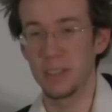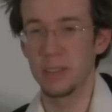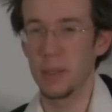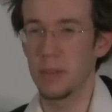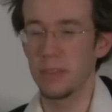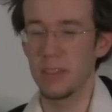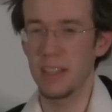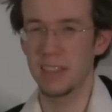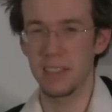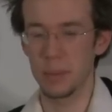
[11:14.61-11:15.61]
so double
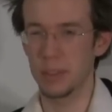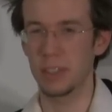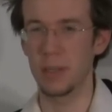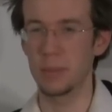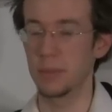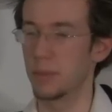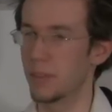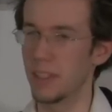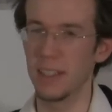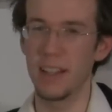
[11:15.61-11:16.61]
flats and double sharps
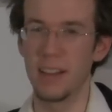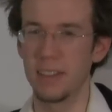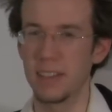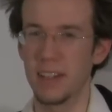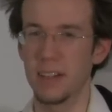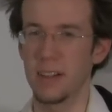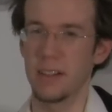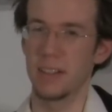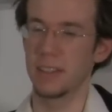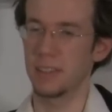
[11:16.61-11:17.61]
really aren't that
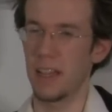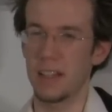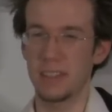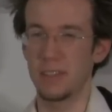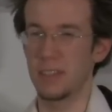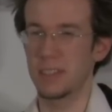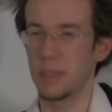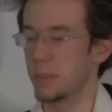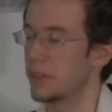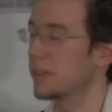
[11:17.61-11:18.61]
hard. It's actually very
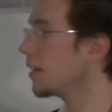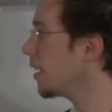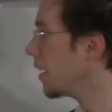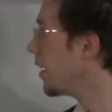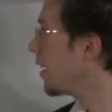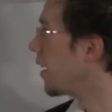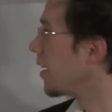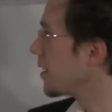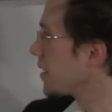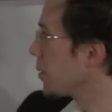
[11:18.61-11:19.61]
simple.
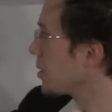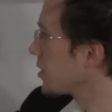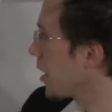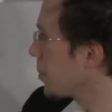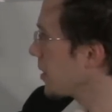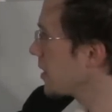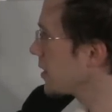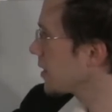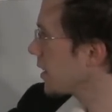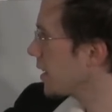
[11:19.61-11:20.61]
All a double sharp
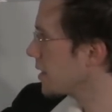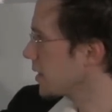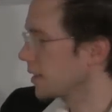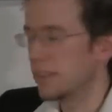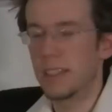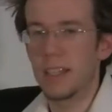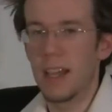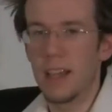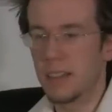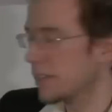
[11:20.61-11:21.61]
is it looks like an
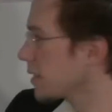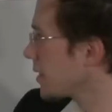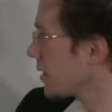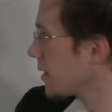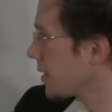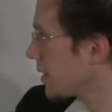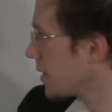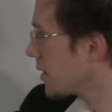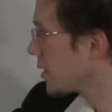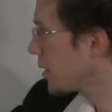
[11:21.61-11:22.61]
X.
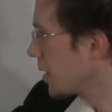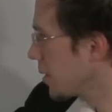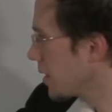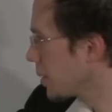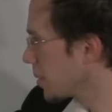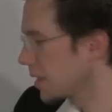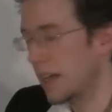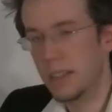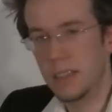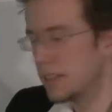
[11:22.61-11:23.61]
So you either put the
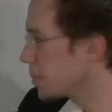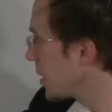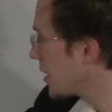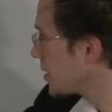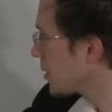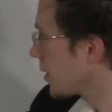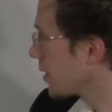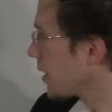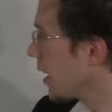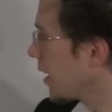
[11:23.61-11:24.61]
X in the space or on
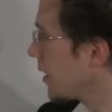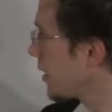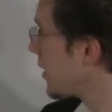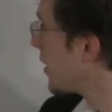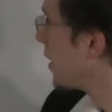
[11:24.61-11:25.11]
the line.